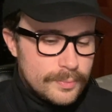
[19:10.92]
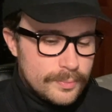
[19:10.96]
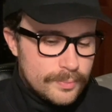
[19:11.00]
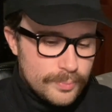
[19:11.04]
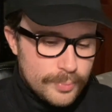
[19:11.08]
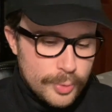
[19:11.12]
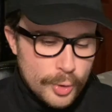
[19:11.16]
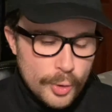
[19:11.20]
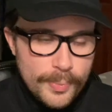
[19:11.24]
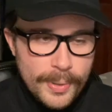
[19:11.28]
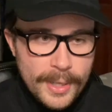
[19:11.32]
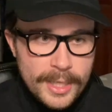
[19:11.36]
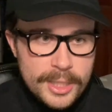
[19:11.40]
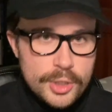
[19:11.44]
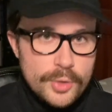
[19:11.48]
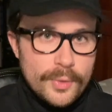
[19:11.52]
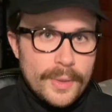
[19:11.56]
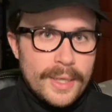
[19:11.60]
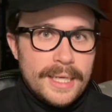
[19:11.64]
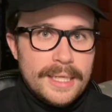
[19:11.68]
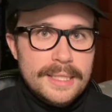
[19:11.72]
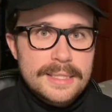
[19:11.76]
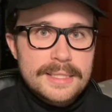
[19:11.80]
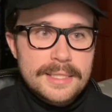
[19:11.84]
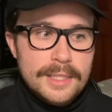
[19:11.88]

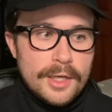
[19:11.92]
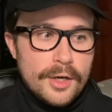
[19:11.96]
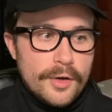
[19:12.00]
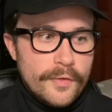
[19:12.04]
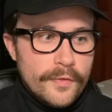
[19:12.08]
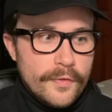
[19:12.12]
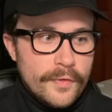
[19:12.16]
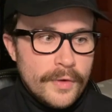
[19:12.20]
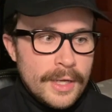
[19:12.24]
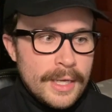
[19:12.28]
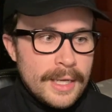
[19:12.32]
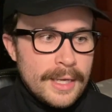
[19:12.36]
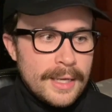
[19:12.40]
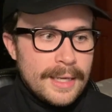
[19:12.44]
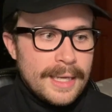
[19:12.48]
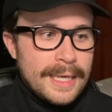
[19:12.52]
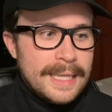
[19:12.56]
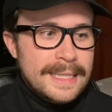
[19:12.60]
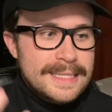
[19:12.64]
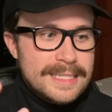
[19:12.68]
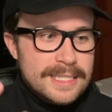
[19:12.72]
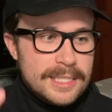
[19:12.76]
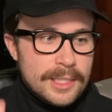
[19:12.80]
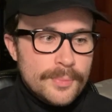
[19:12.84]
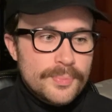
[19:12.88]
perpetuate itself.
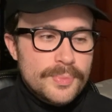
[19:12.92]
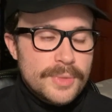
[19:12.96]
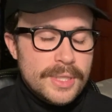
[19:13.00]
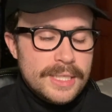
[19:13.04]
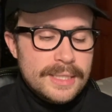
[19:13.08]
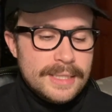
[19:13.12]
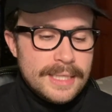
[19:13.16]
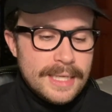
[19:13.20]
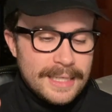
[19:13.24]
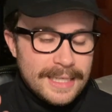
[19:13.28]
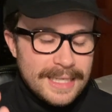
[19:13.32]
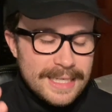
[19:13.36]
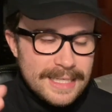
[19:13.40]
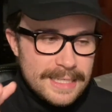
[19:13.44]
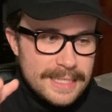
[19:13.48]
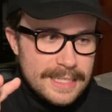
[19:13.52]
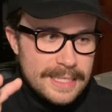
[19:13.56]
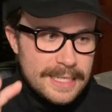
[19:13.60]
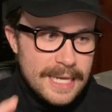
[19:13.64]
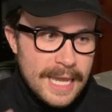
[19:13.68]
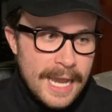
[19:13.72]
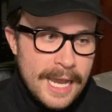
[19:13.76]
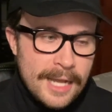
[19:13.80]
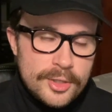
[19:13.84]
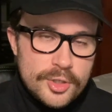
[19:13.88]
It's something that
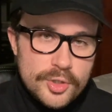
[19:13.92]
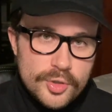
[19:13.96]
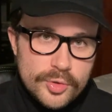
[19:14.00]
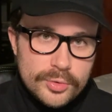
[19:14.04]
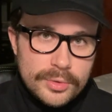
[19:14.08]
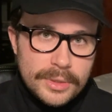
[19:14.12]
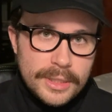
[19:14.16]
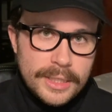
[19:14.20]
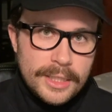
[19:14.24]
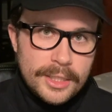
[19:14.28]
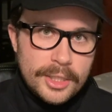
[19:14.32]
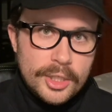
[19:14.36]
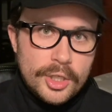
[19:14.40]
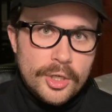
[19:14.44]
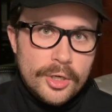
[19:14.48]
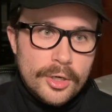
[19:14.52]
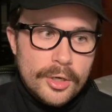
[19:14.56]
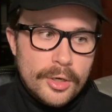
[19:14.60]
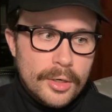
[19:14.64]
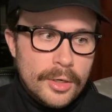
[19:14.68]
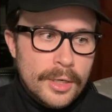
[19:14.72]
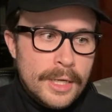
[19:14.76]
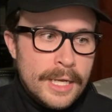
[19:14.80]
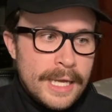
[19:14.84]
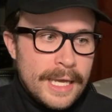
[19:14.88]
can naturally
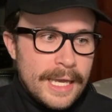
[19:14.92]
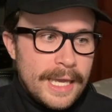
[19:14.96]
occur.